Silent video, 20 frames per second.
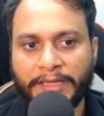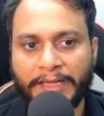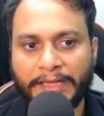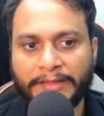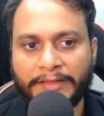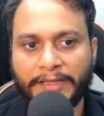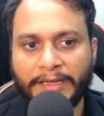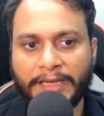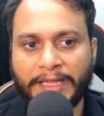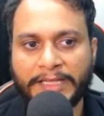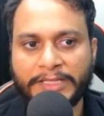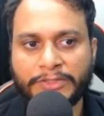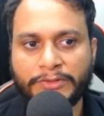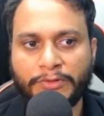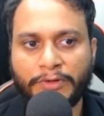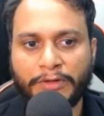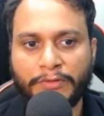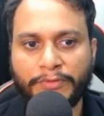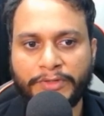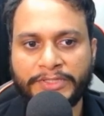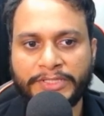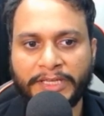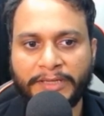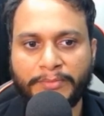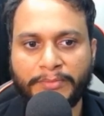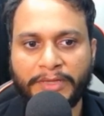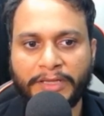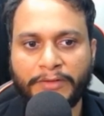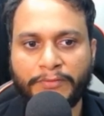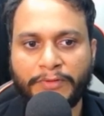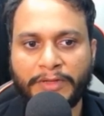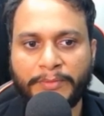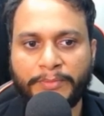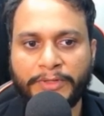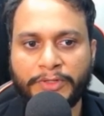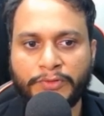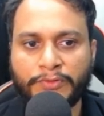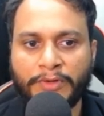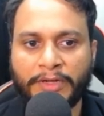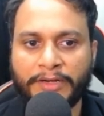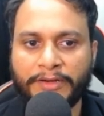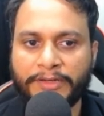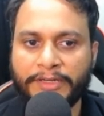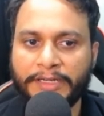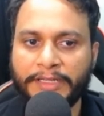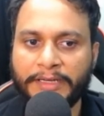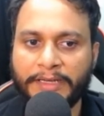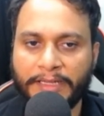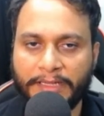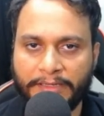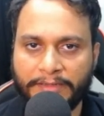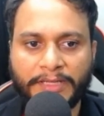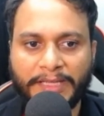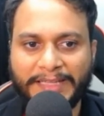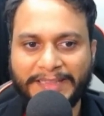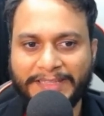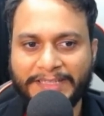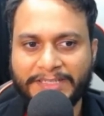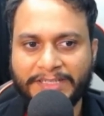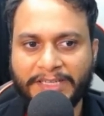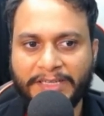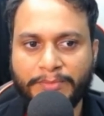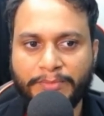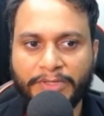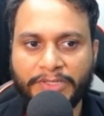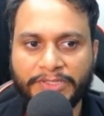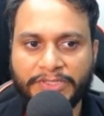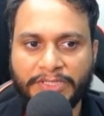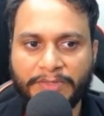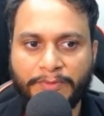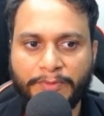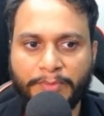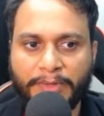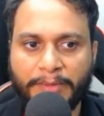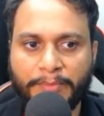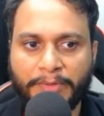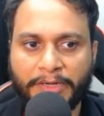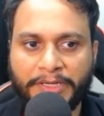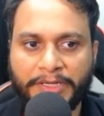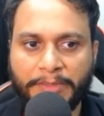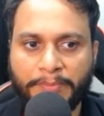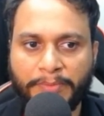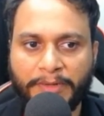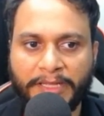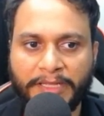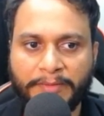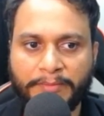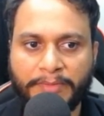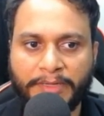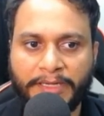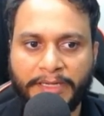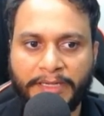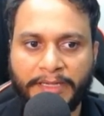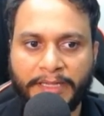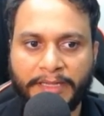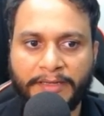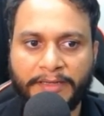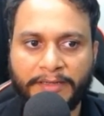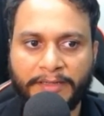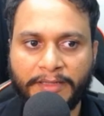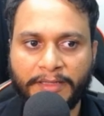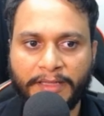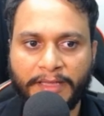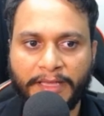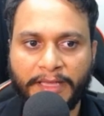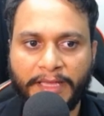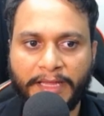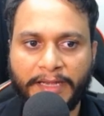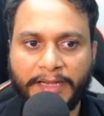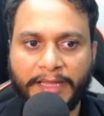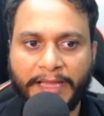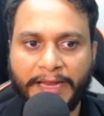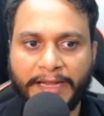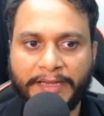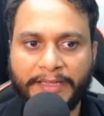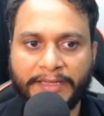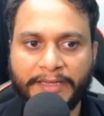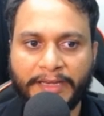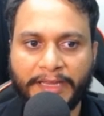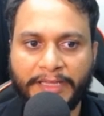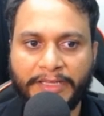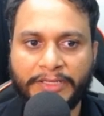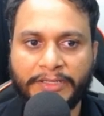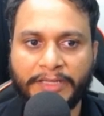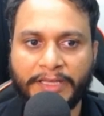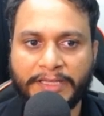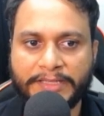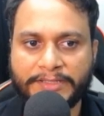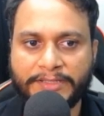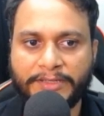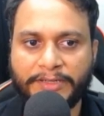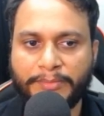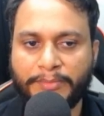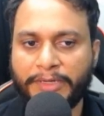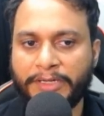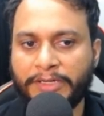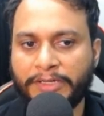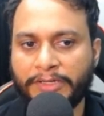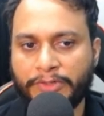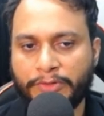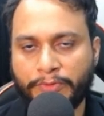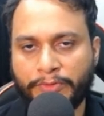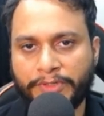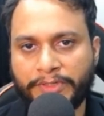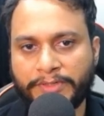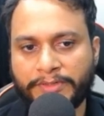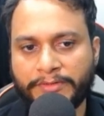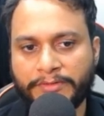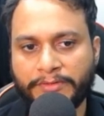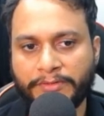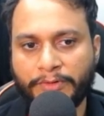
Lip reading: and the last call which I make will be to 109, and this can be achieved by multiplying by 10 and adding 9 as the remainder to it.